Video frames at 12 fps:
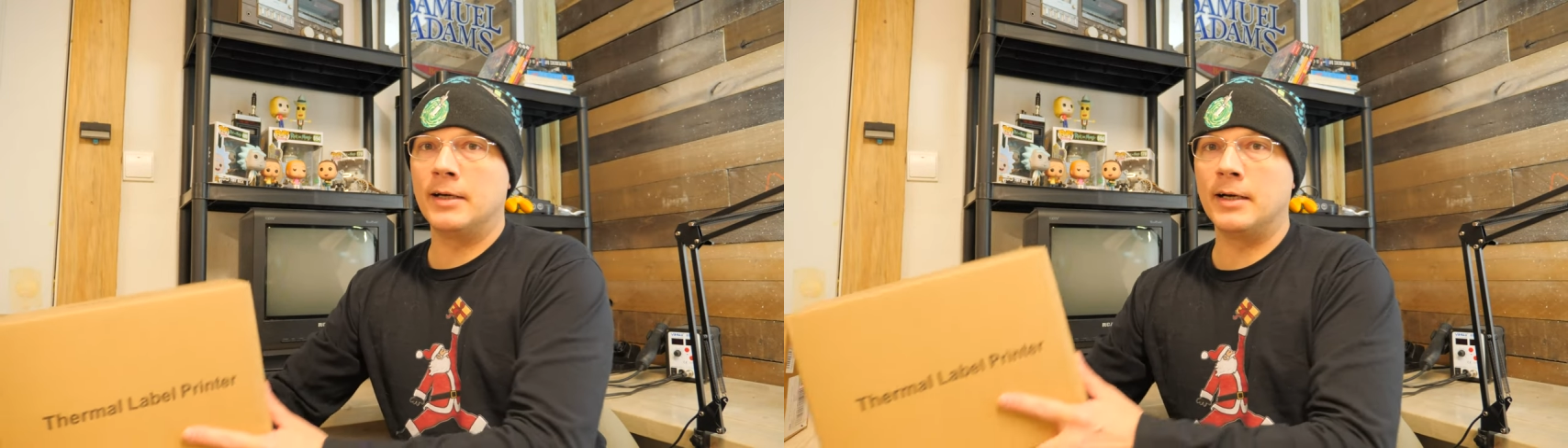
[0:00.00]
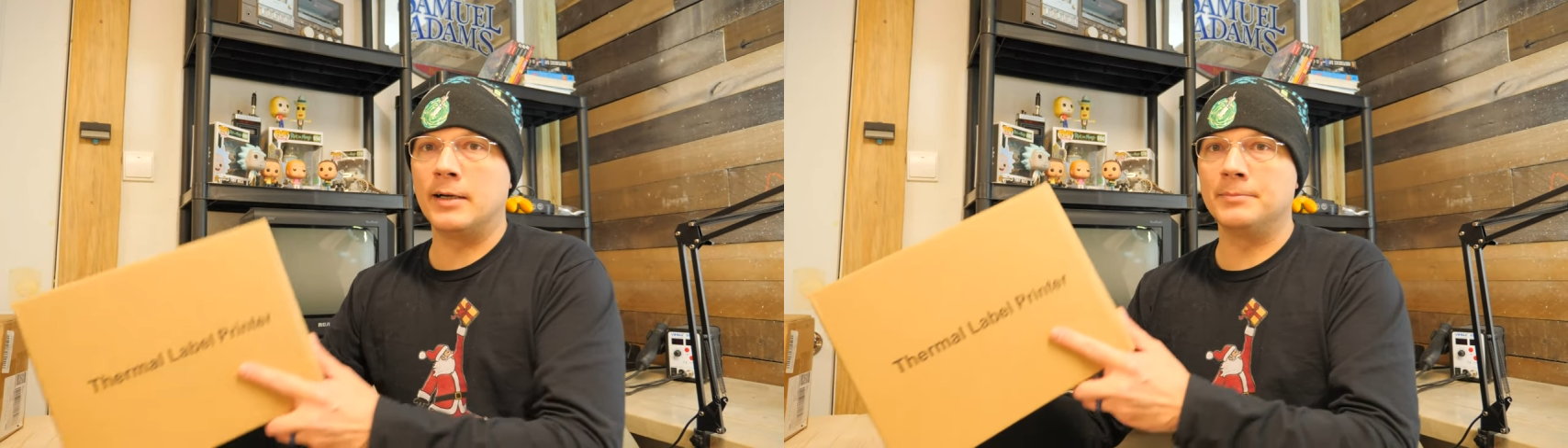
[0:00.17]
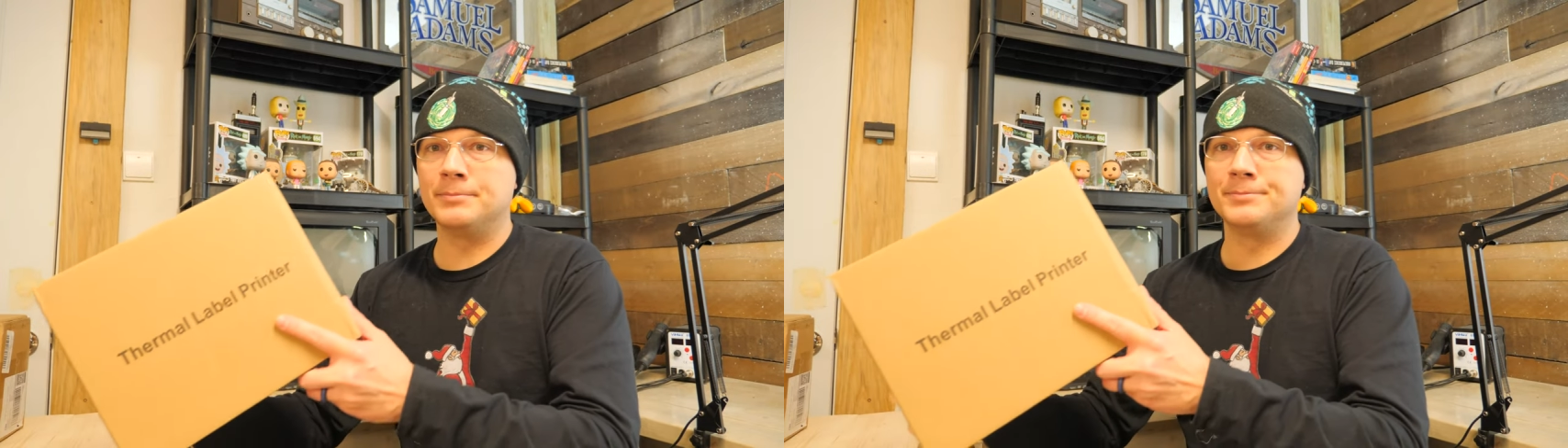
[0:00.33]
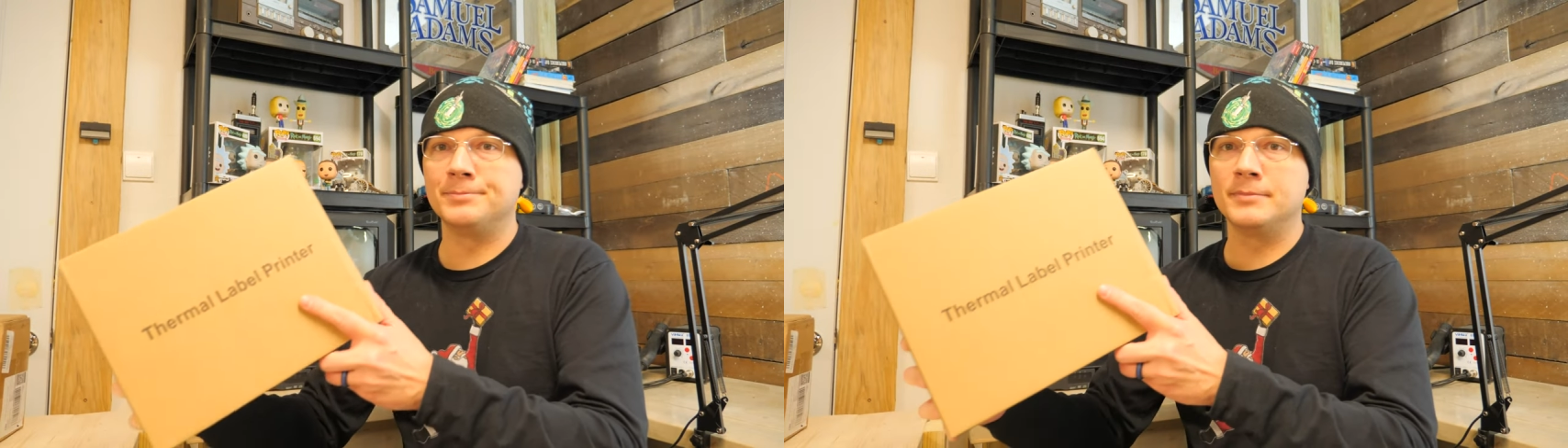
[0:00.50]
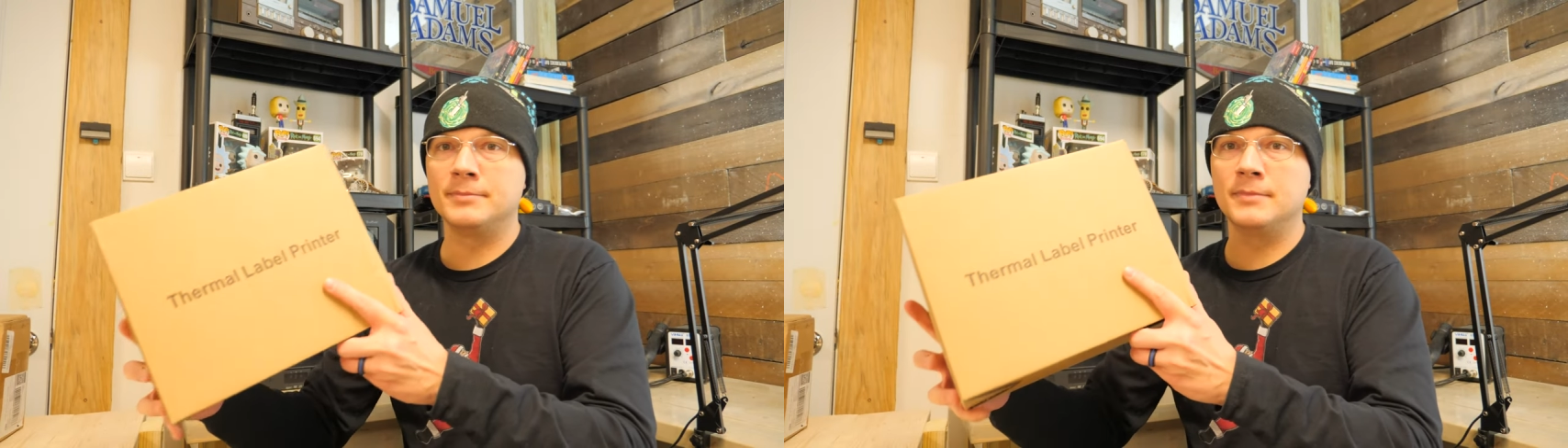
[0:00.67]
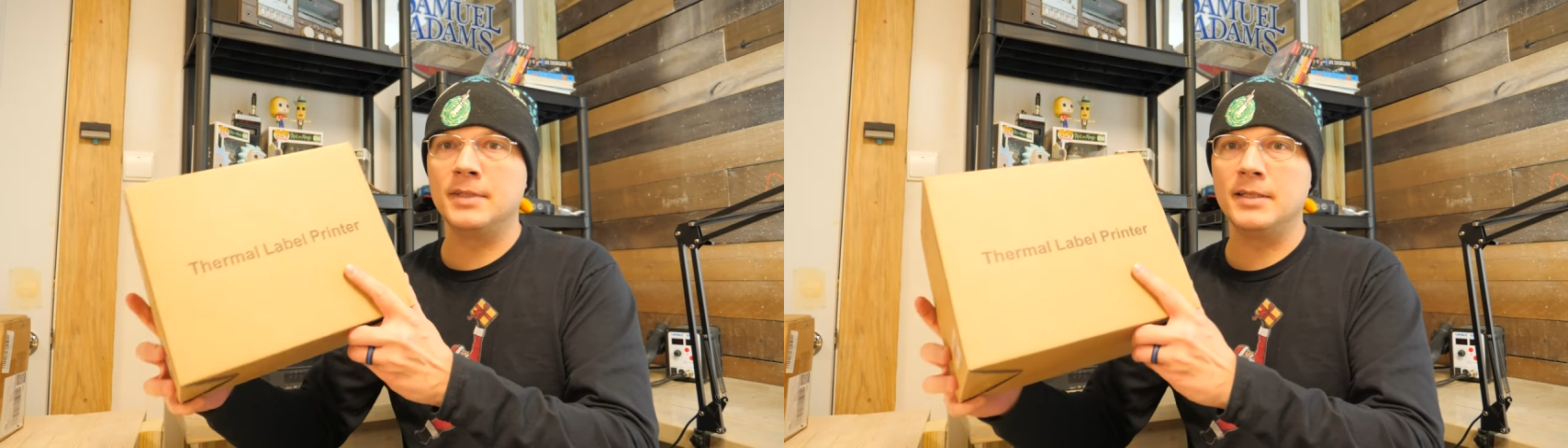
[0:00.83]
uh,
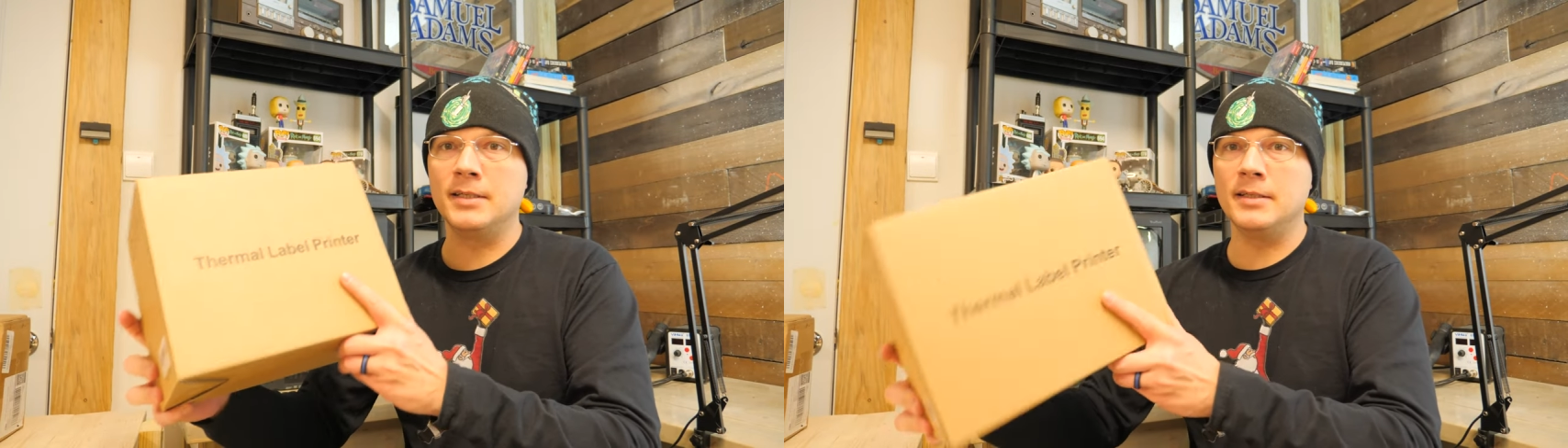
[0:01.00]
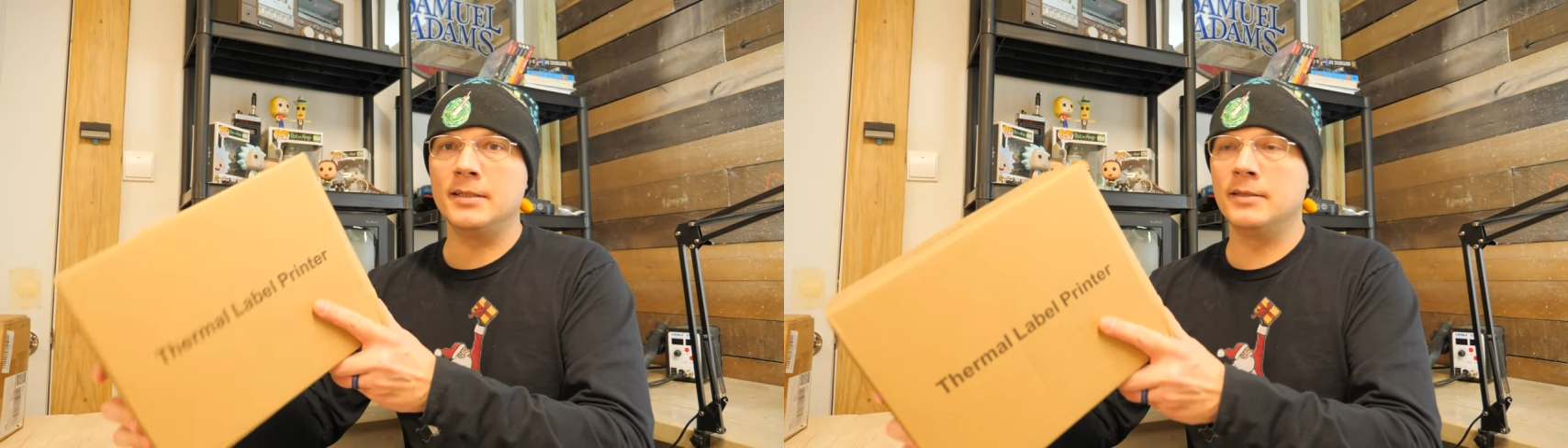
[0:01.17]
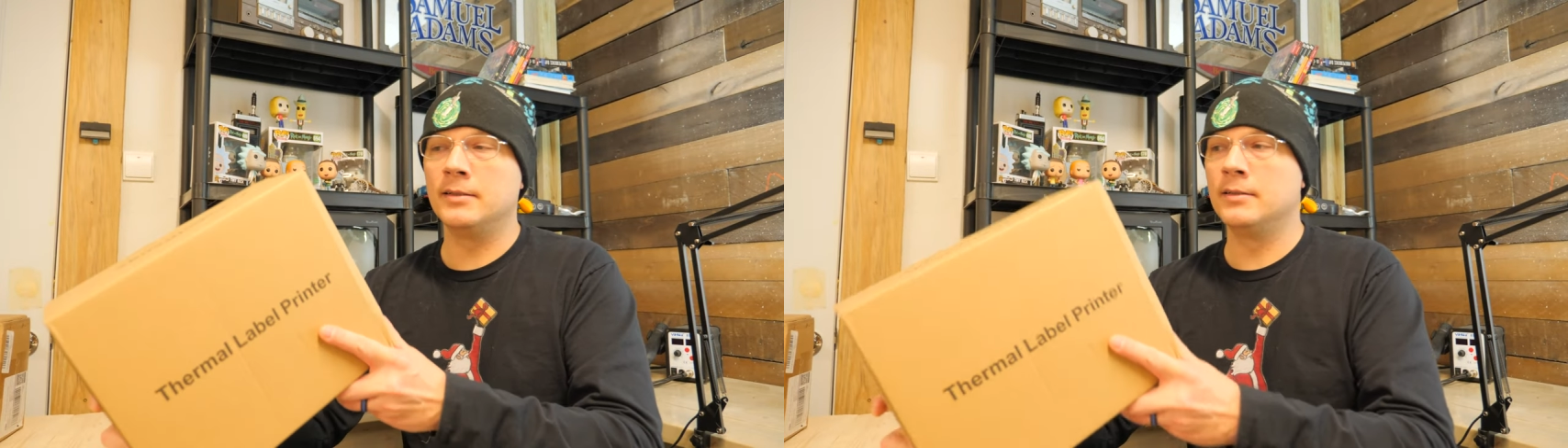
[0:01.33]
the